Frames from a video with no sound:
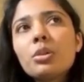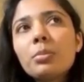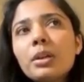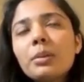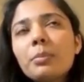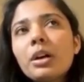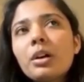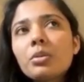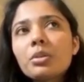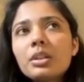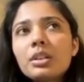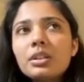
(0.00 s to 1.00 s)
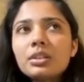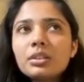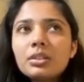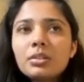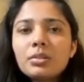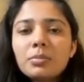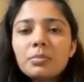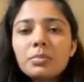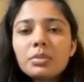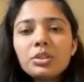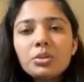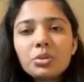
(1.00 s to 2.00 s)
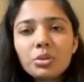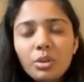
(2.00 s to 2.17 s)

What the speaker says: about neuro